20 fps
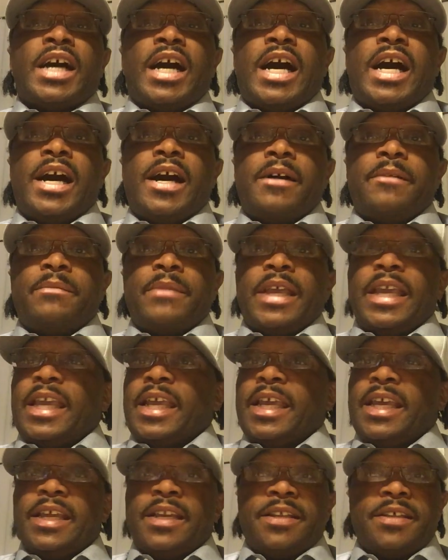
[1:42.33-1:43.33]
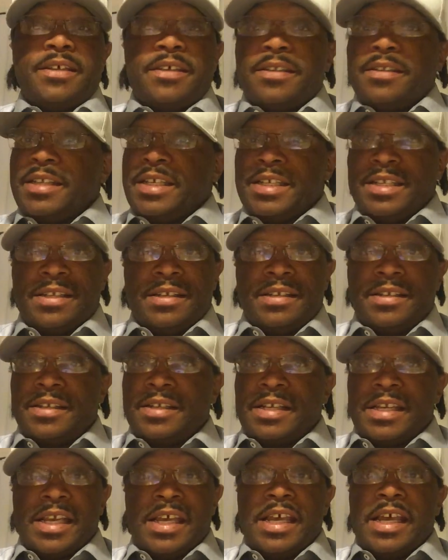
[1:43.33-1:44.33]
And this
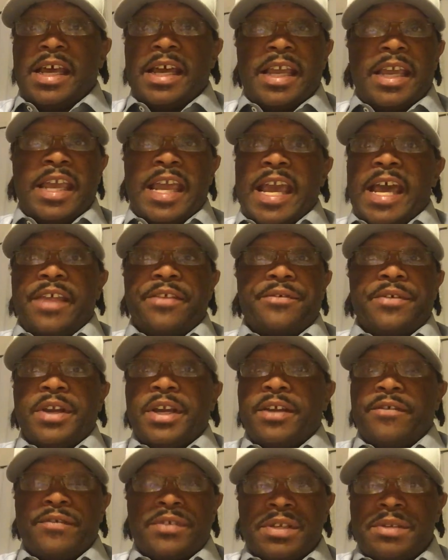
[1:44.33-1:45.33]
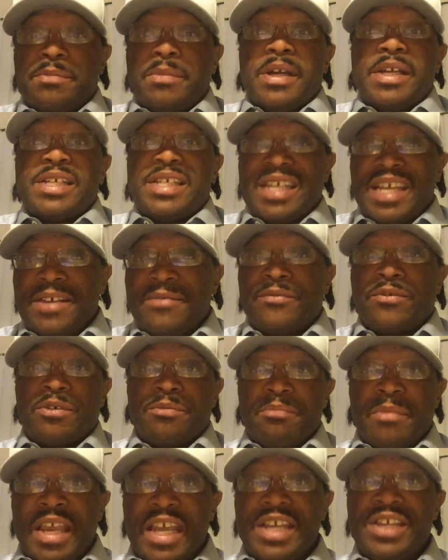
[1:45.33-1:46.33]
is a gathering of as much
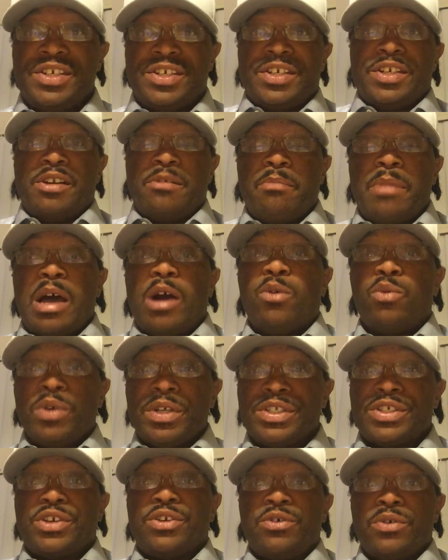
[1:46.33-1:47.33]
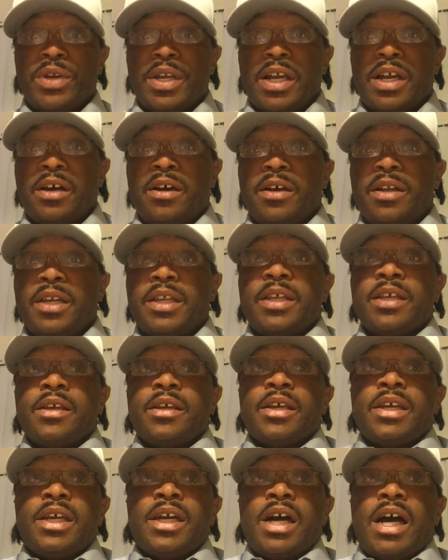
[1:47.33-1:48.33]
information about what's going on
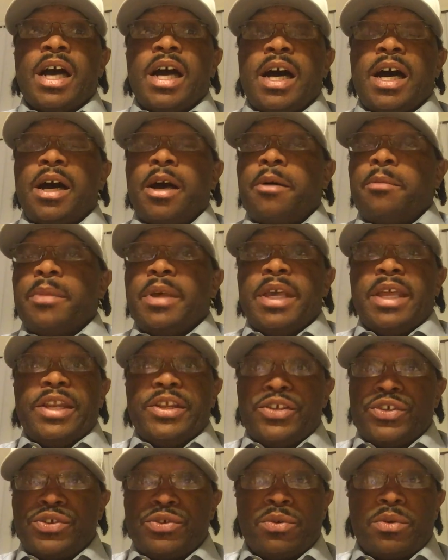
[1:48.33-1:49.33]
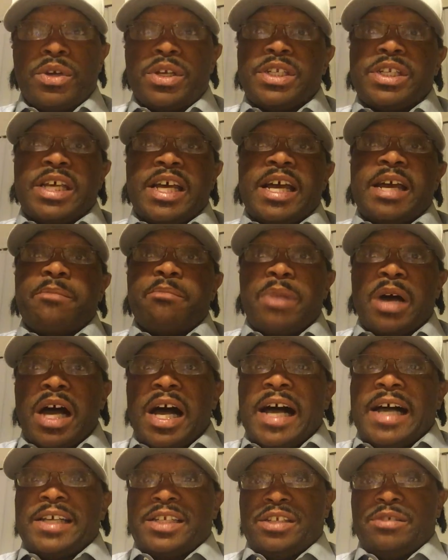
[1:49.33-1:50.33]
in the shorter time
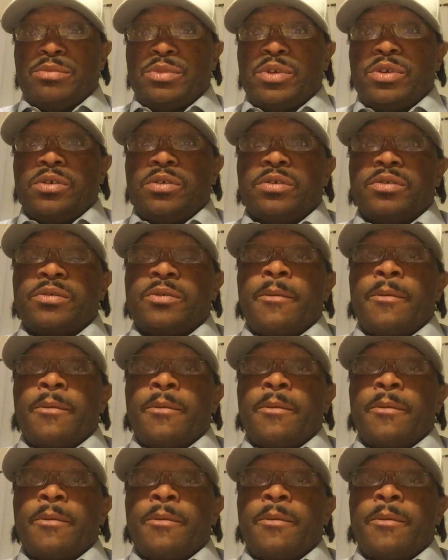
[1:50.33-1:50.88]
possible.